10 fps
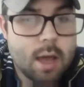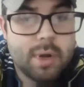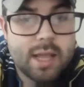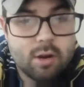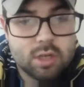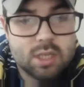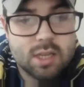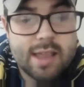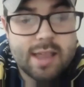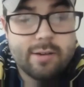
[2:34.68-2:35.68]
But here's
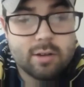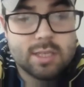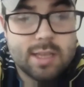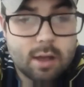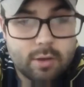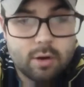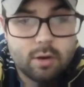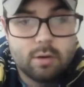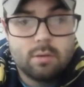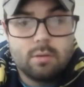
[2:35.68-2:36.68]
the, here's the
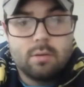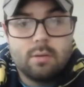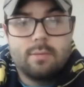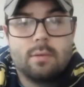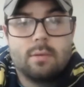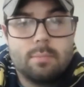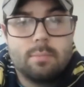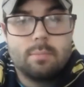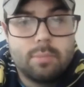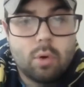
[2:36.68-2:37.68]
other
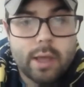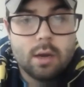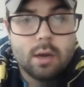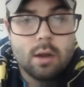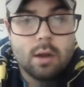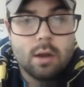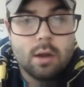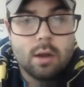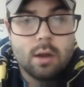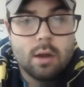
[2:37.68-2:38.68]
point.
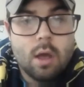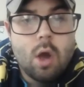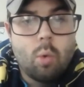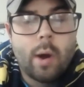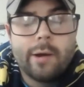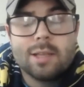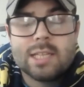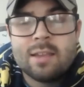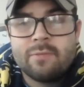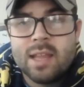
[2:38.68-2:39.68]
Where does he fit
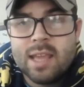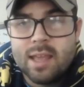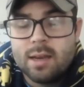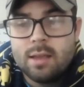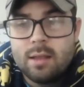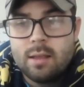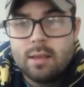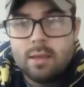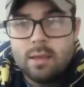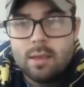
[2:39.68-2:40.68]
in
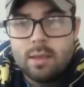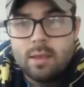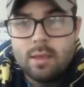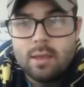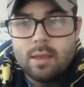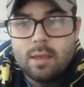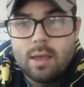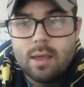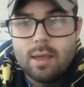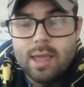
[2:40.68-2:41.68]

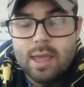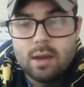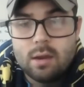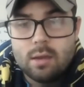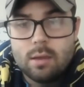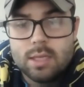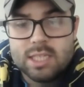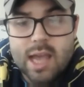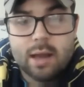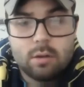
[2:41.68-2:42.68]
in Seattle?